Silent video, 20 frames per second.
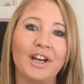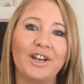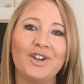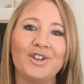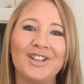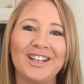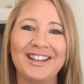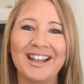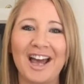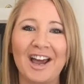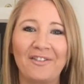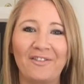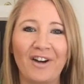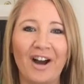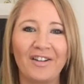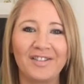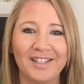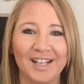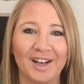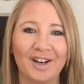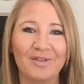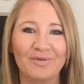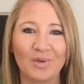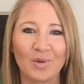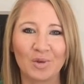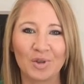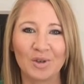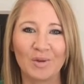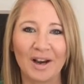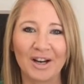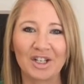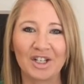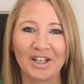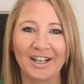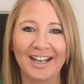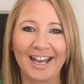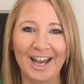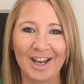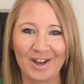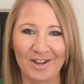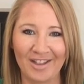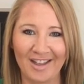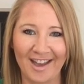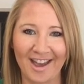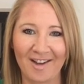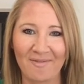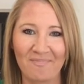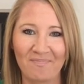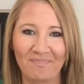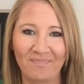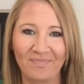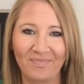using that 5-second rule to actually get you there.